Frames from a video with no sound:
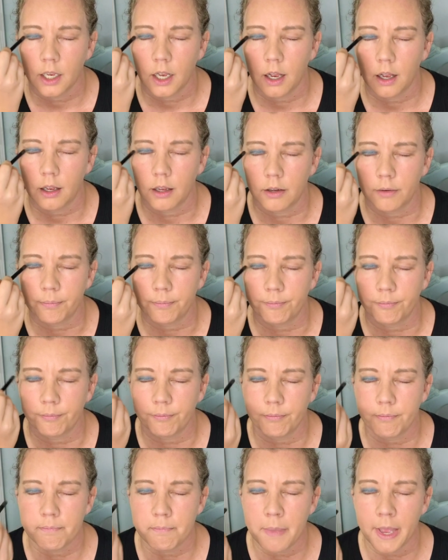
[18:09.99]

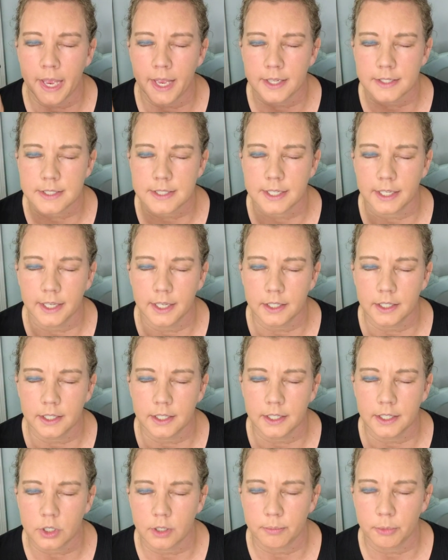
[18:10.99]
mattes and
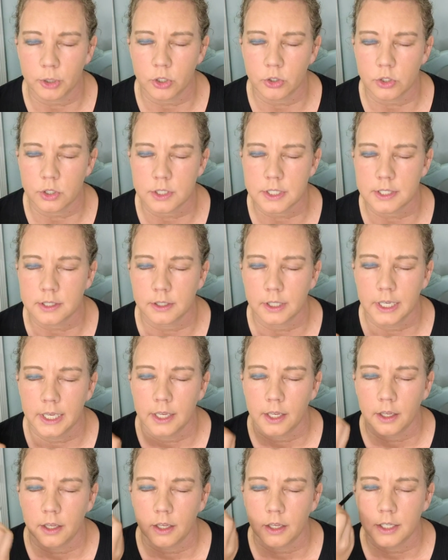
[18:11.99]
shimmers.
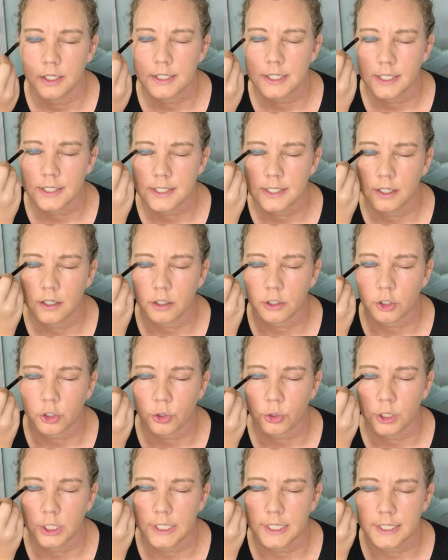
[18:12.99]
It does not
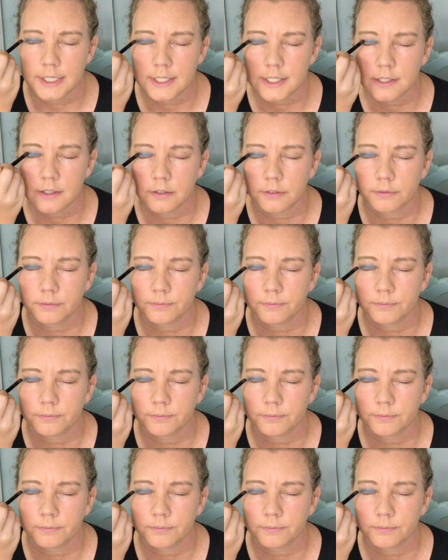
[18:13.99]
crease,